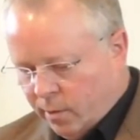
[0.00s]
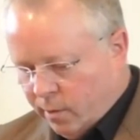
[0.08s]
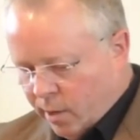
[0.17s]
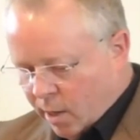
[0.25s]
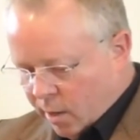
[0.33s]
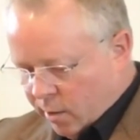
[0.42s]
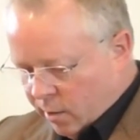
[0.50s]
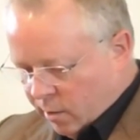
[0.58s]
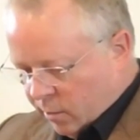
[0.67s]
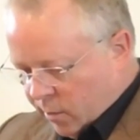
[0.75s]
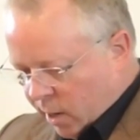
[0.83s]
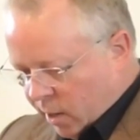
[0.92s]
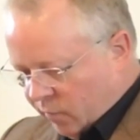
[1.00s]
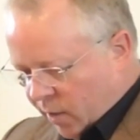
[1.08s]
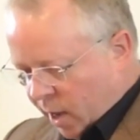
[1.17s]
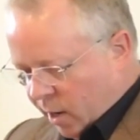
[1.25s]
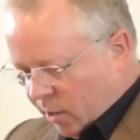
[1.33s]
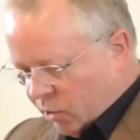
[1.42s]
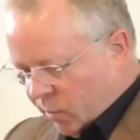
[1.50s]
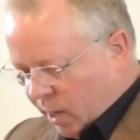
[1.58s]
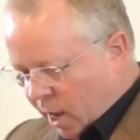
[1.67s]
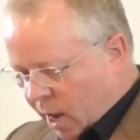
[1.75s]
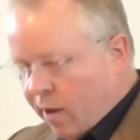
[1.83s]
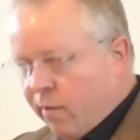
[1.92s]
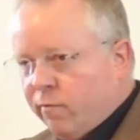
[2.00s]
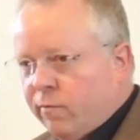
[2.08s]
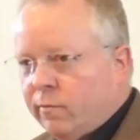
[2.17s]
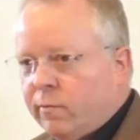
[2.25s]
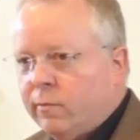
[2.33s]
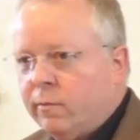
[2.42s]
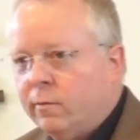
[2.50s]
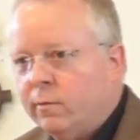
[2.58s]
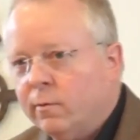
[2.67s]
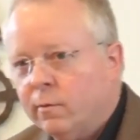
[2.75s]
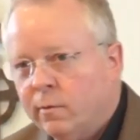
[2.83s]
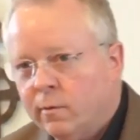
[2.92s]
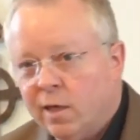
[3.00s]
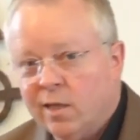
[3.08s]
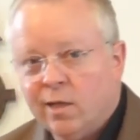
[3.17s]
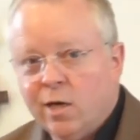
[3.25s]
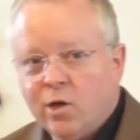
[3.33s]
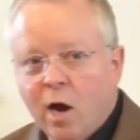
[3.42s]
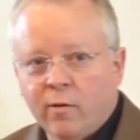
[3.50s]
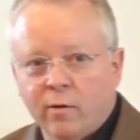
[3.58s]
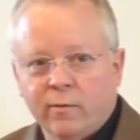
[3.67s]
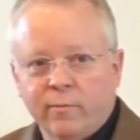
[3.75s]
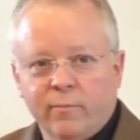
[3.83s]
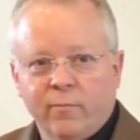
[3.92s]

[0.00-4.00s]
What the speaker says: The other great advantage we have is each other.